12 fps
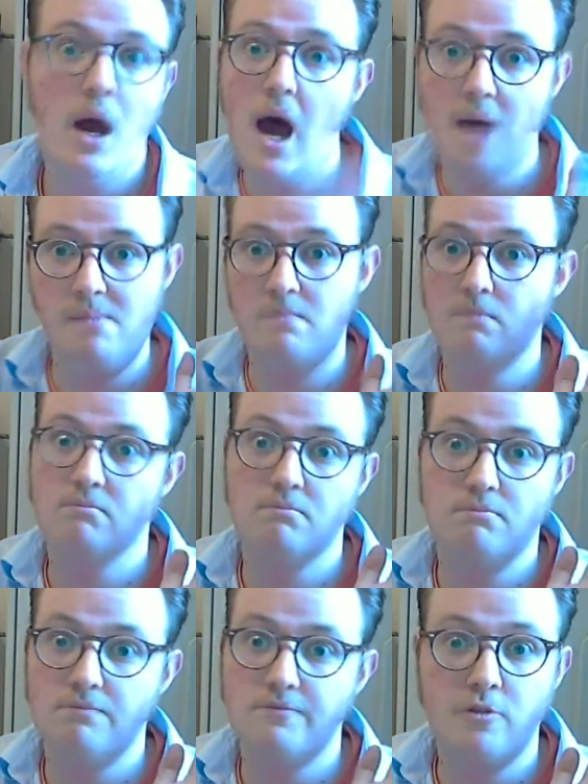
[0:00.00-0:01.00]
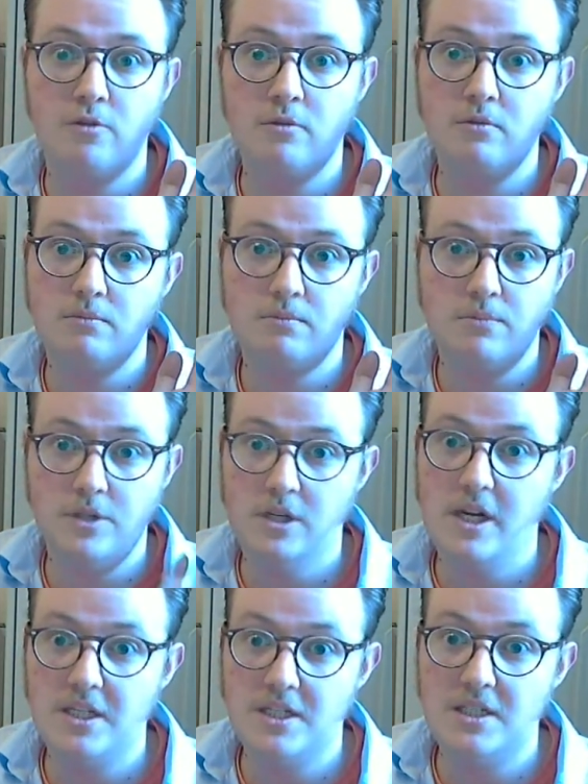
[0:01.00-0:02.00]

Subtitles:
I'm for United